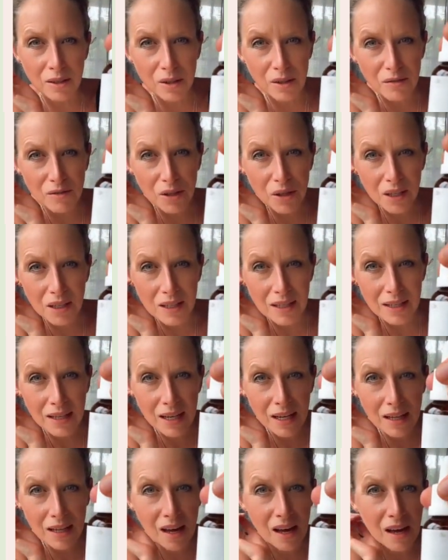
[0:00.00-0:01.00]
I don't know if you can
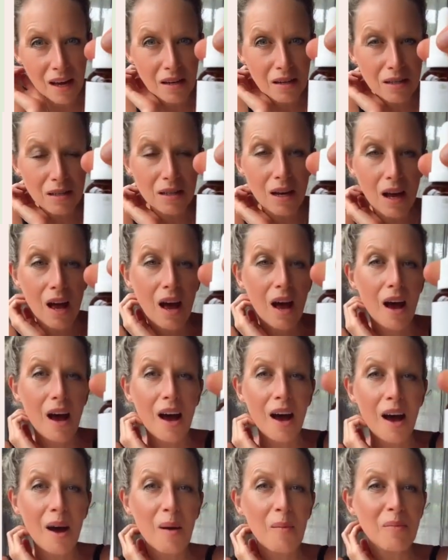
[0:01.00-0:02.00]
see that.
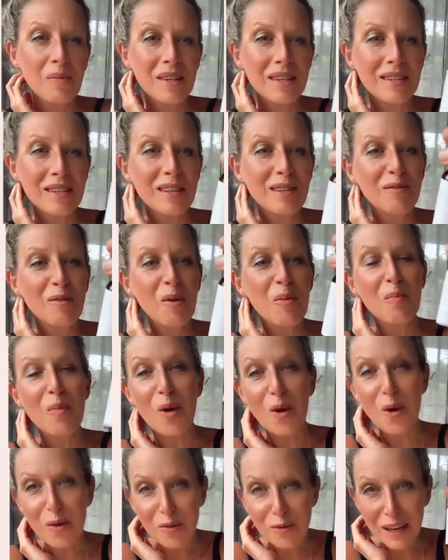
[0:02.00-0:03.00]
This is for
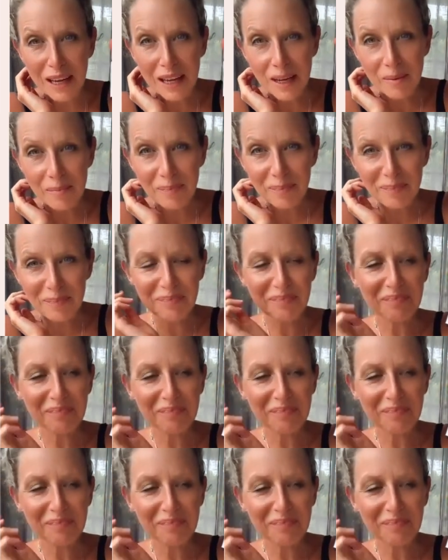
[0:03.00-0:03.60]
Murphy.